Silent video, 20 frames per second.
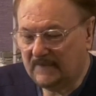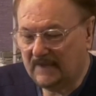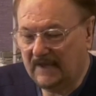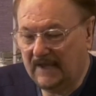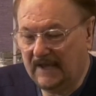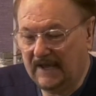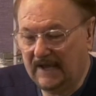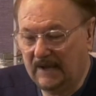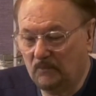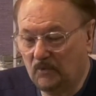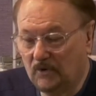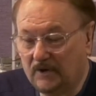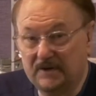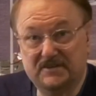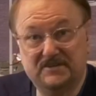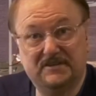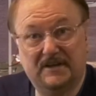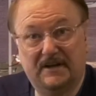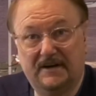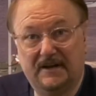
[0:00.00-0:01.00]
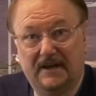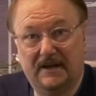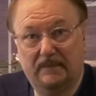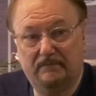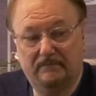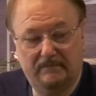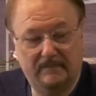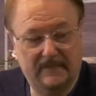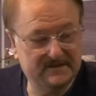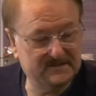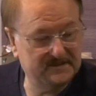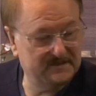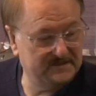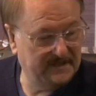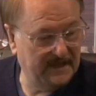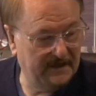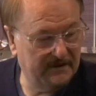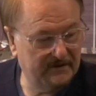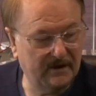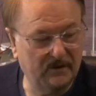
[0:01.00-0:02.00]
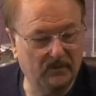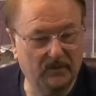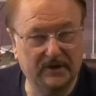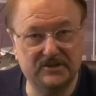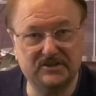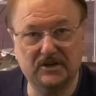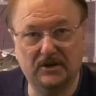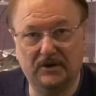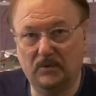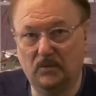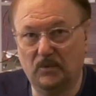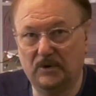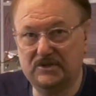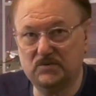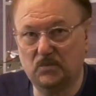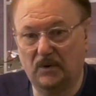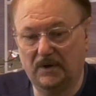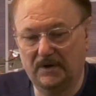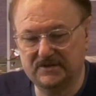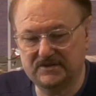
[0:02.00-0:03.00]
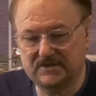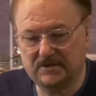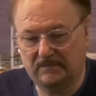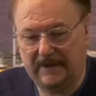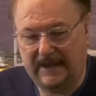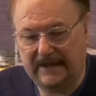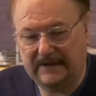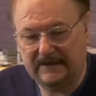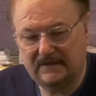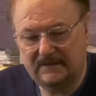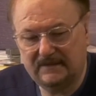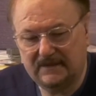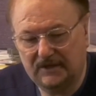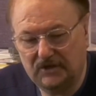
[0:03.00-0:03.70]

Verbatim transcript: Um, we're going to set it up as a standard. I want to show you which one is the magnet.